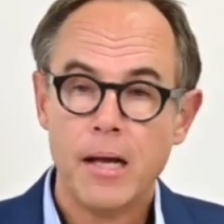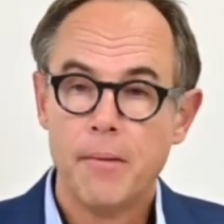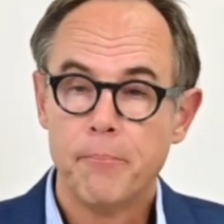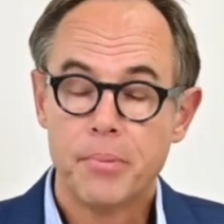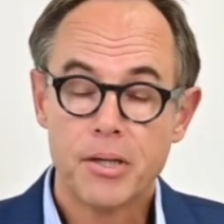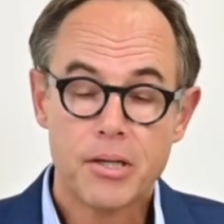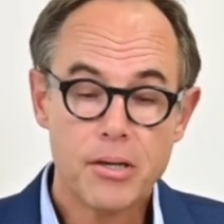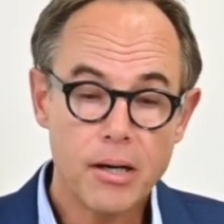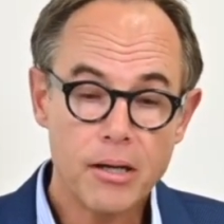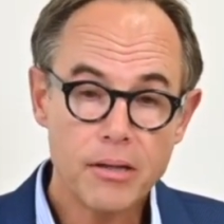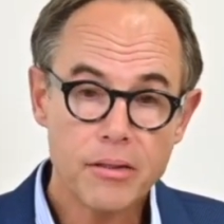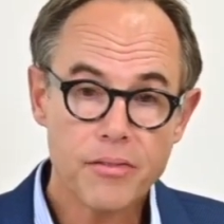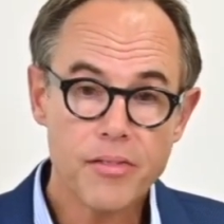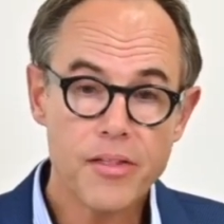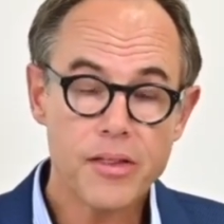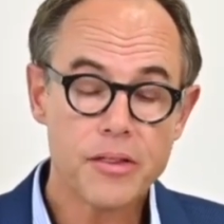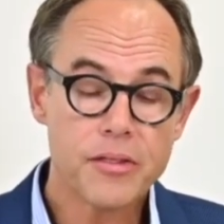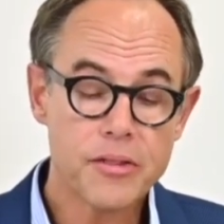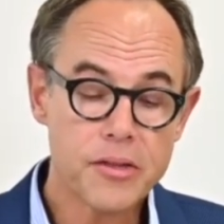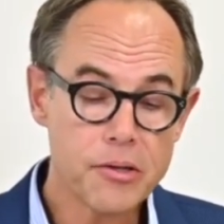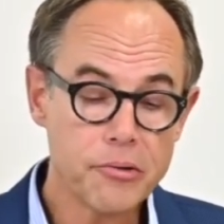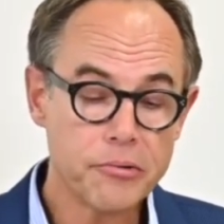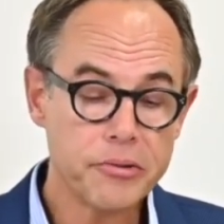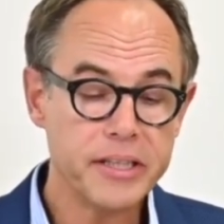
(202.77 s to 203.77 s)
Because
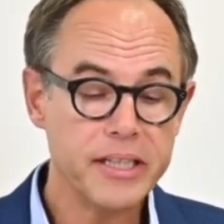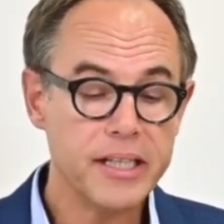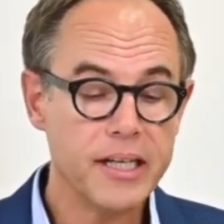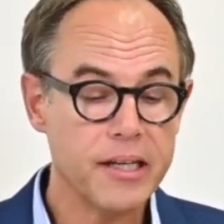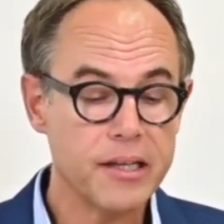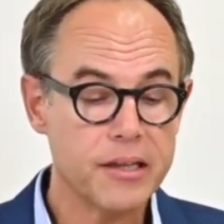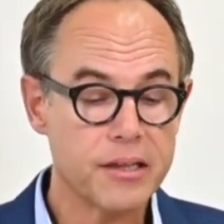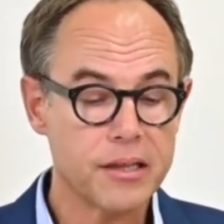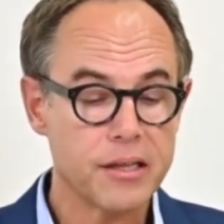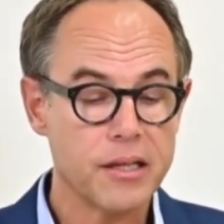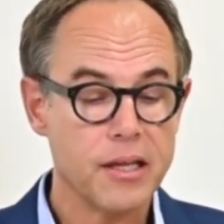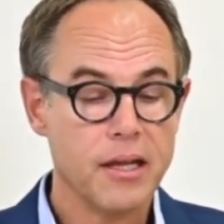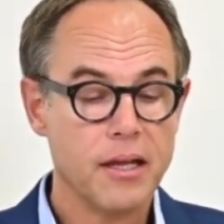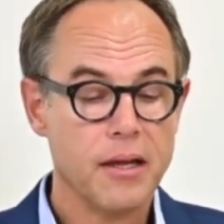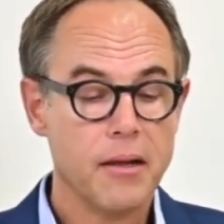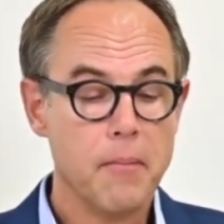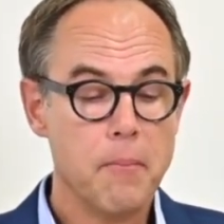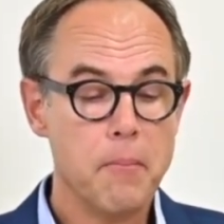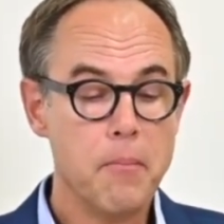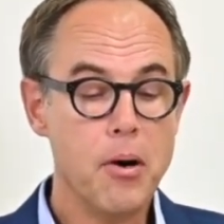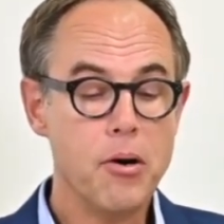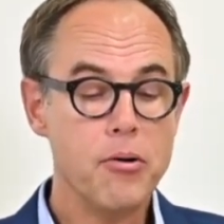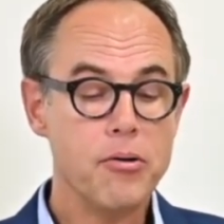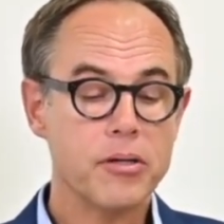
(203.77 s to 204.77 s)
this theory is
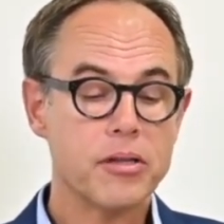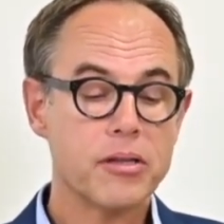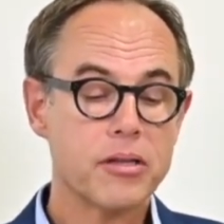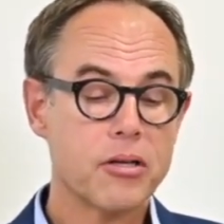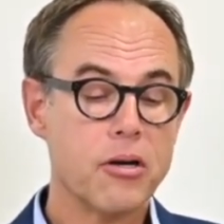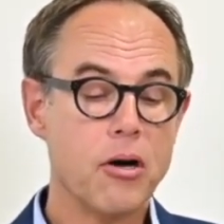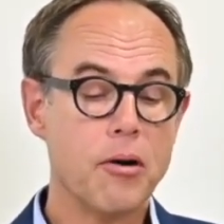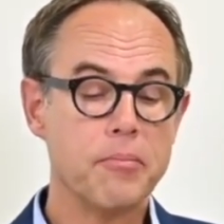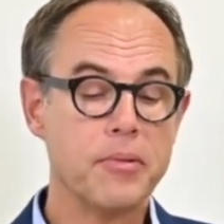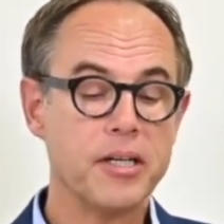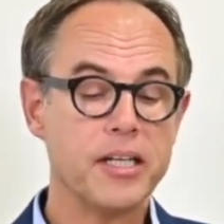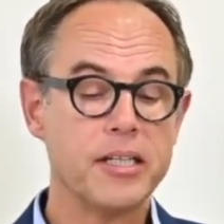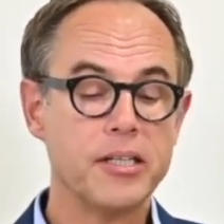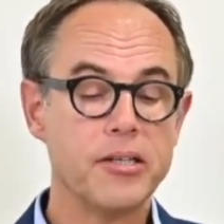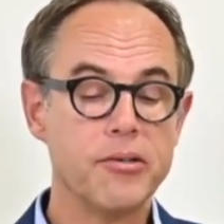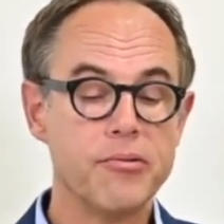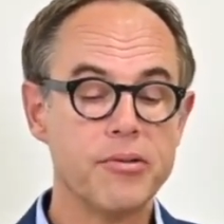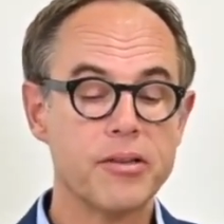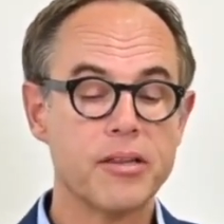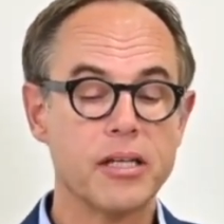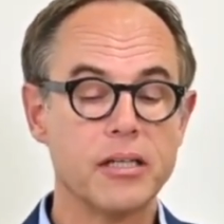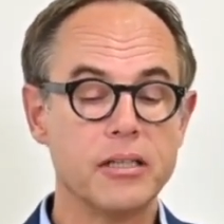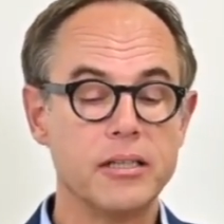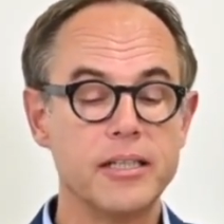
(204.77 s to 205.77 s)
most commonly
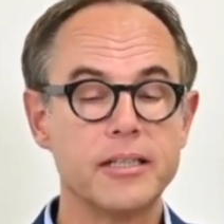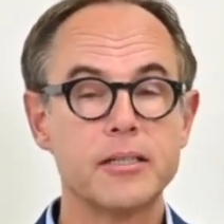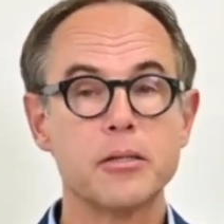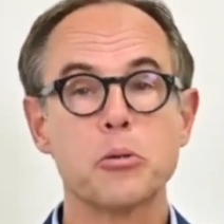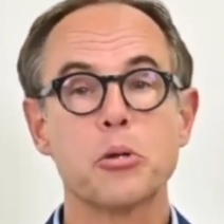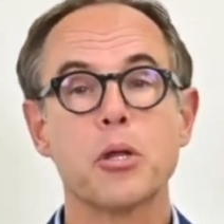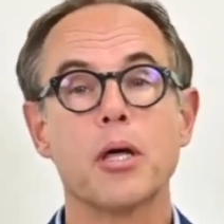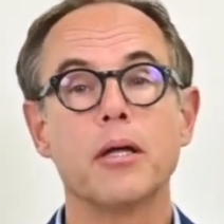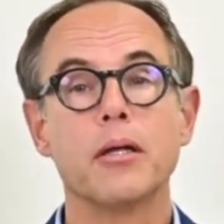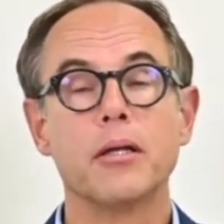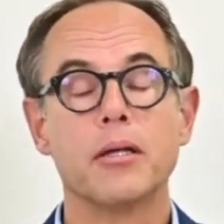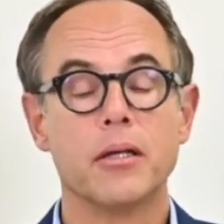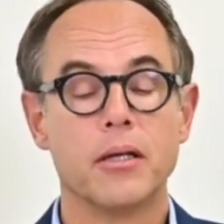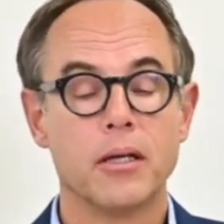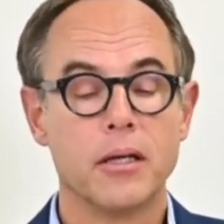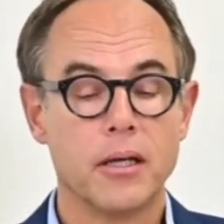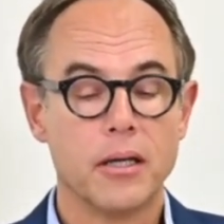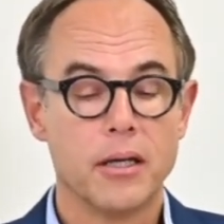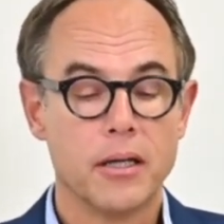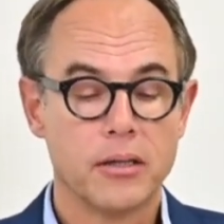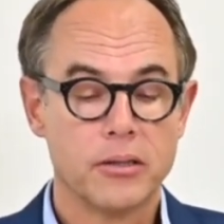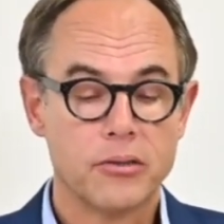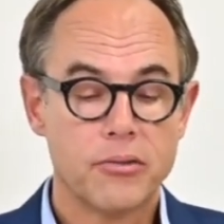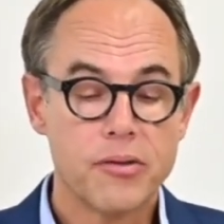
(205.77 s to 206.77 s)
used in literature
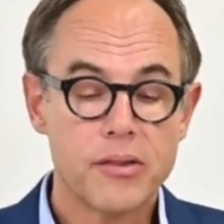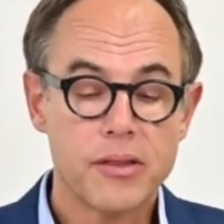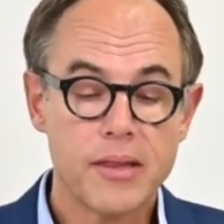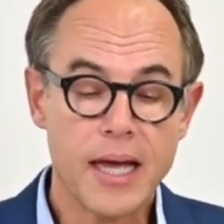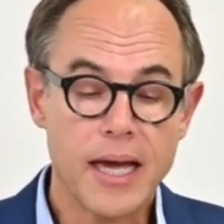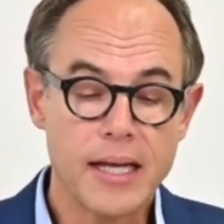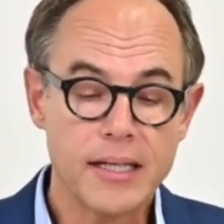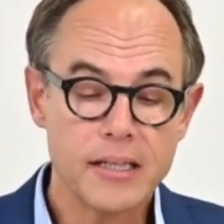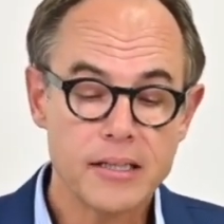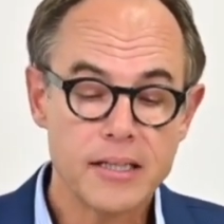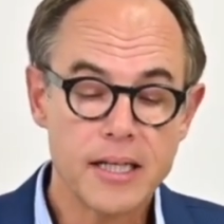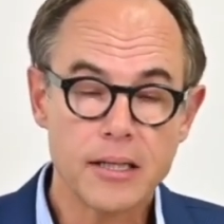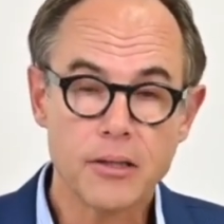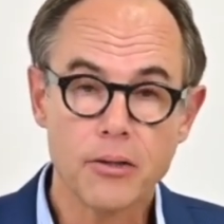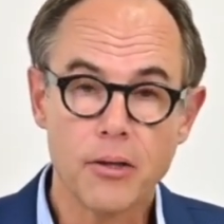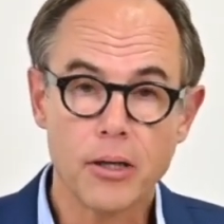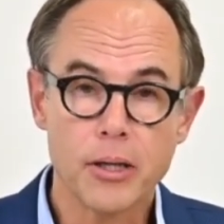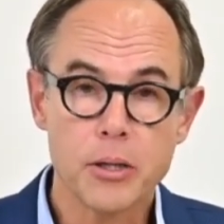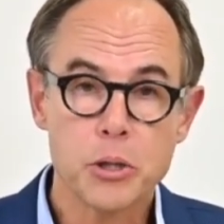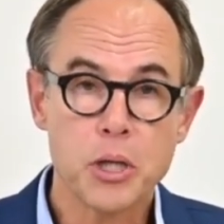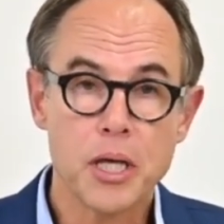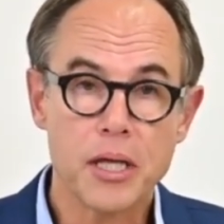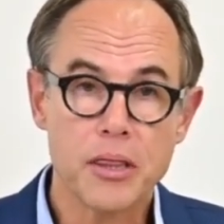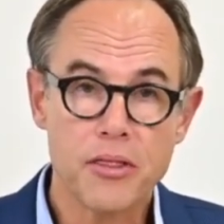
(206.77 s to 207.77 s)
to study
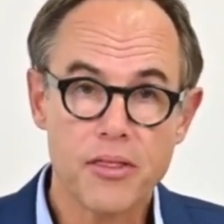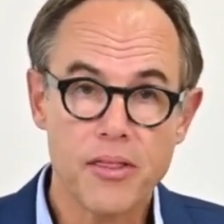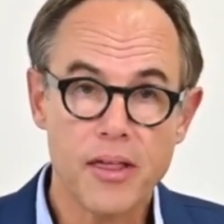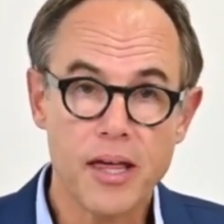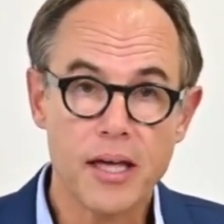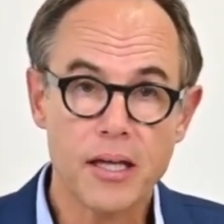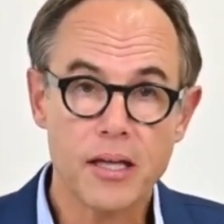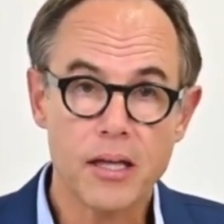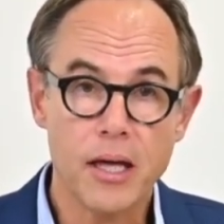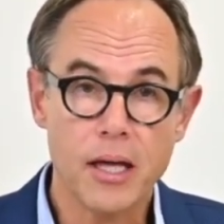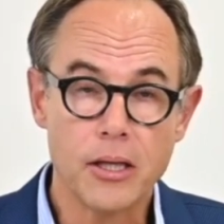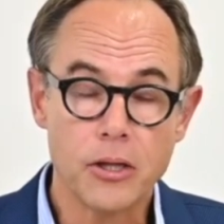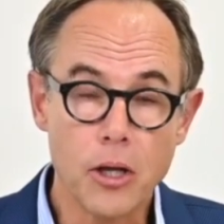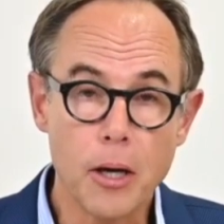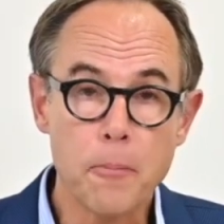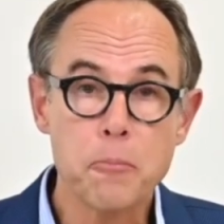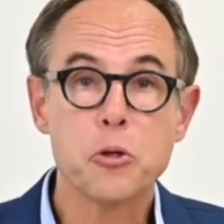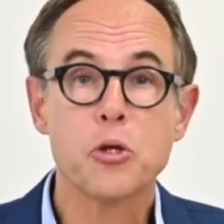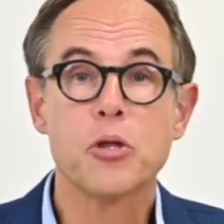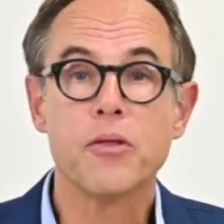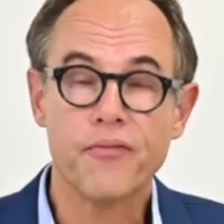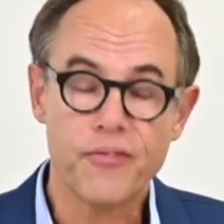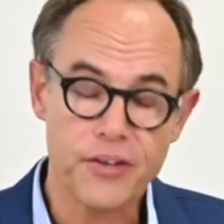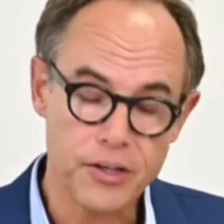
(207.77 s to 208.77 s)
technology
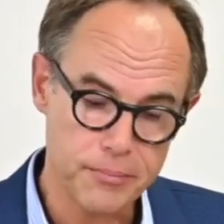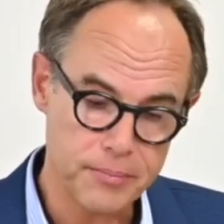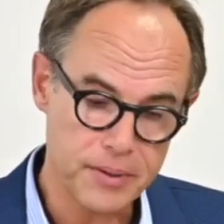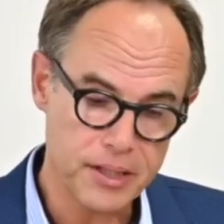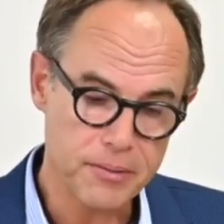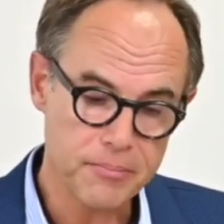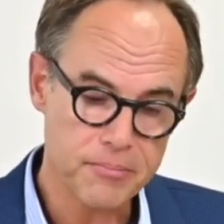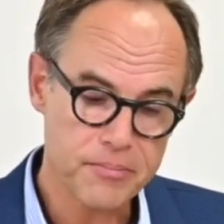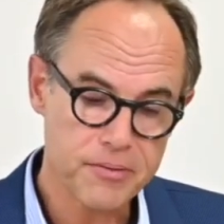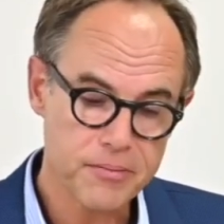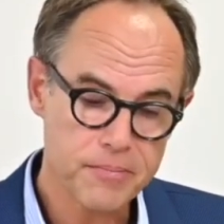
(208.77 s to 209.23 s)
adoption phenomena.